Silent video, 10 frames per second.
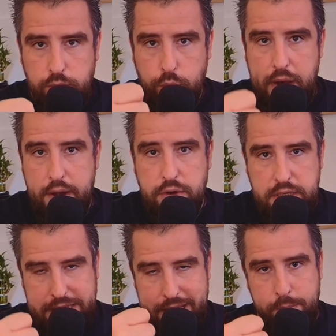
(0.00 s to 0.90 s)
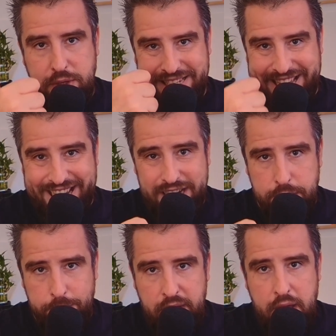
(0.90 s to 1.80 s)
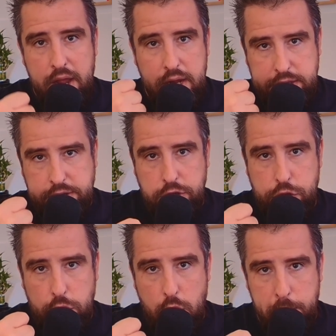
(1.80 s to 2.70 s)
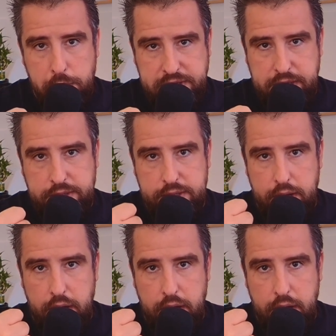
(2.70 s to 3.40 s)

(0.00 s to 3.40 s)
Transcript: whatever is labeled ink, is such a composite